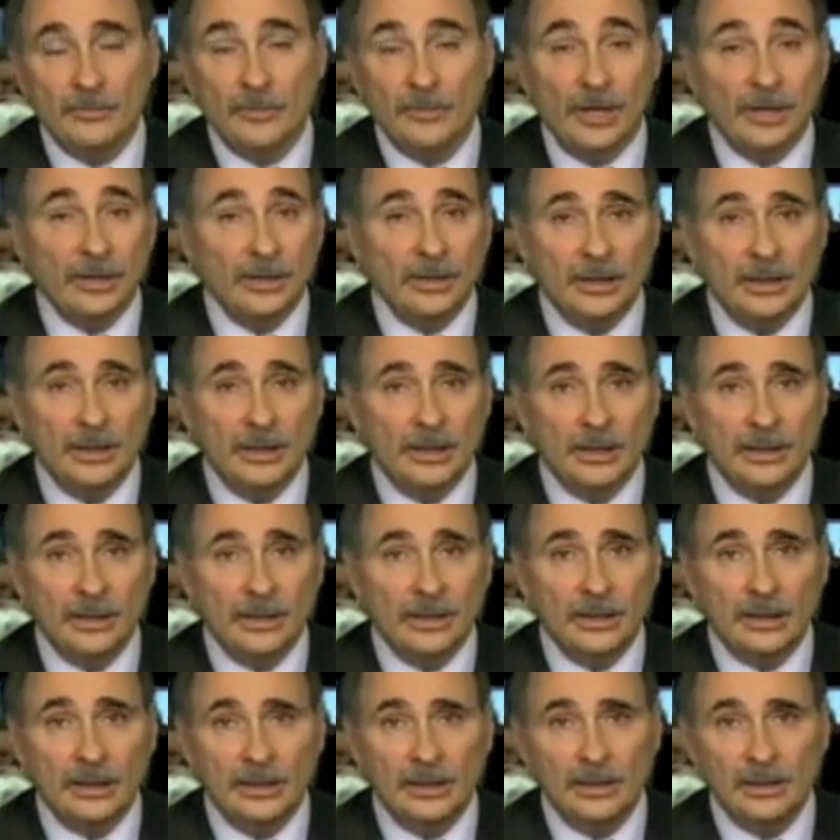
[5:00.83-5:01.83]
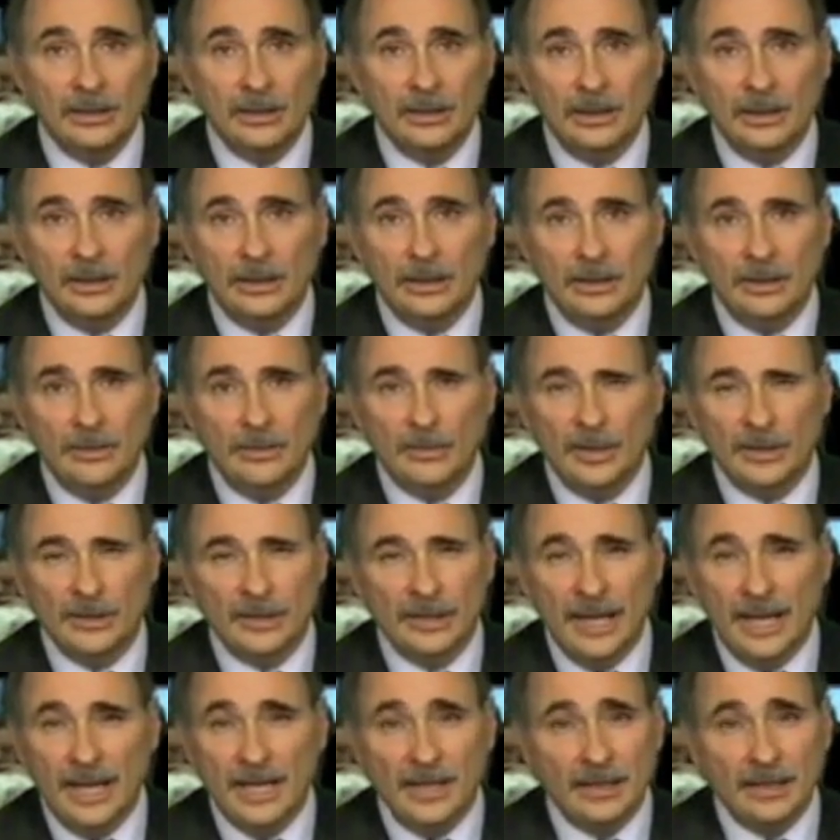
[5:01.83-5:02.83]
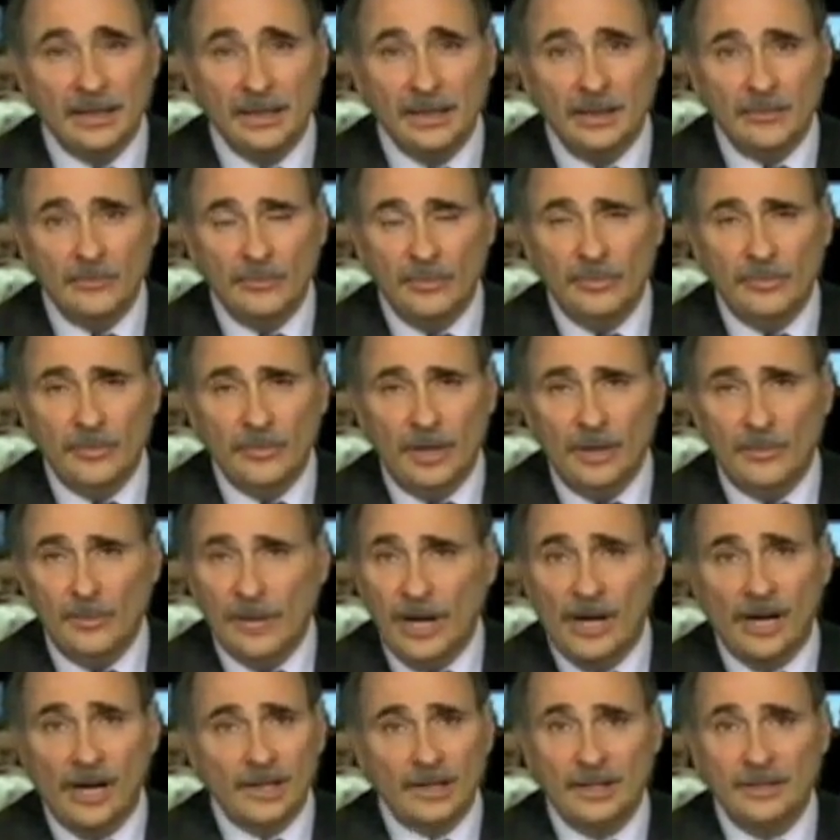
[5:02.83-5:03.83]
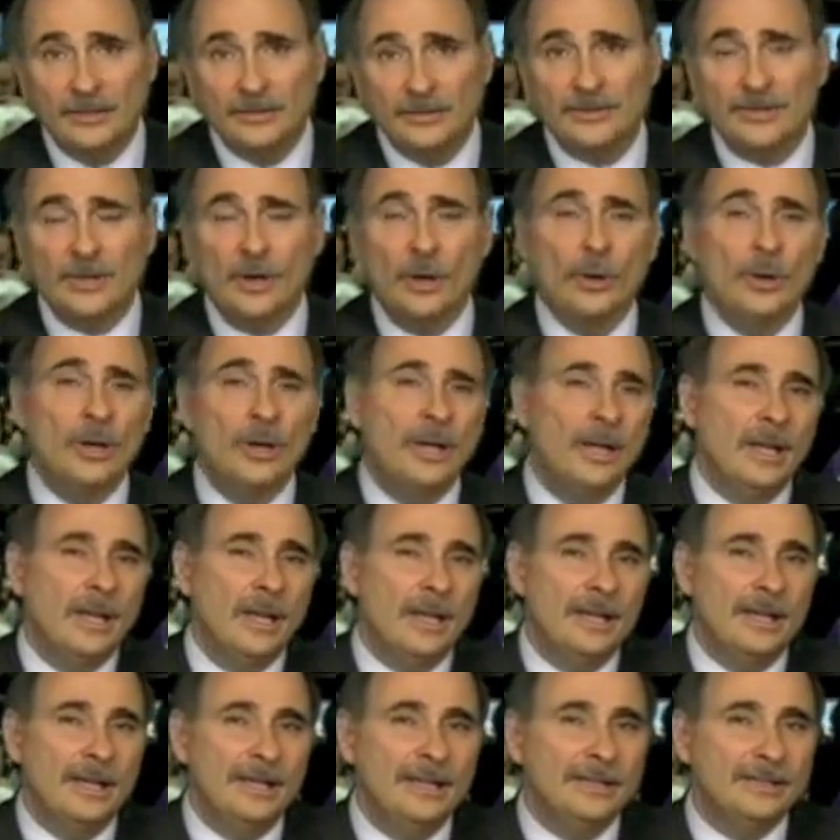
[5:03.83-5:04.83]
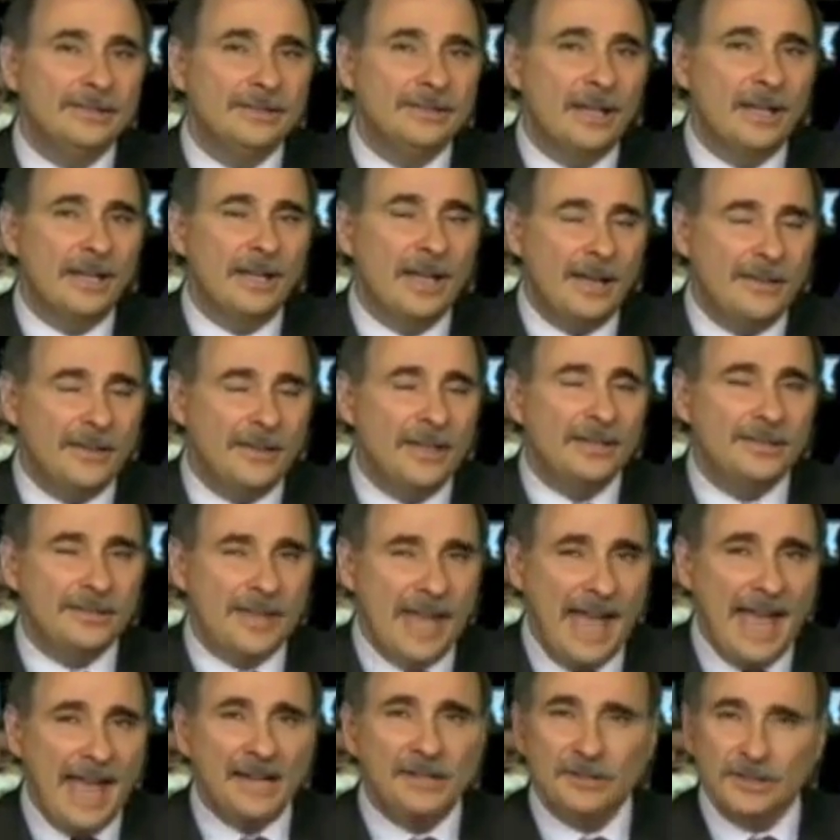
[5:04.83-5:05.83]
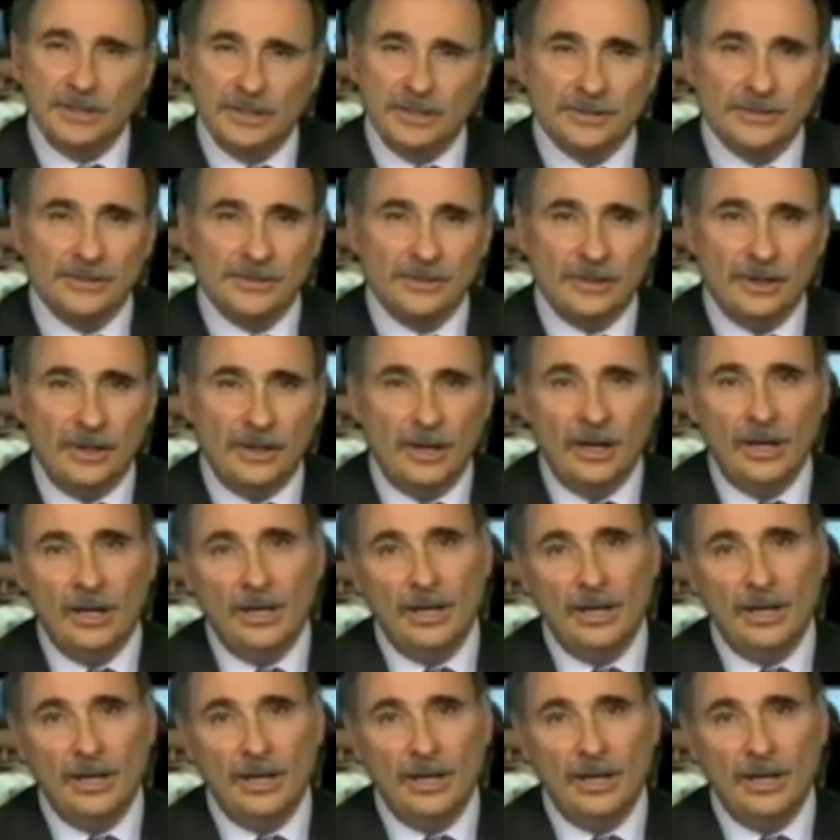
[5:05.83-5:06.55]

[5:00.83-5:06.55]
among gay Americans. So I think his actions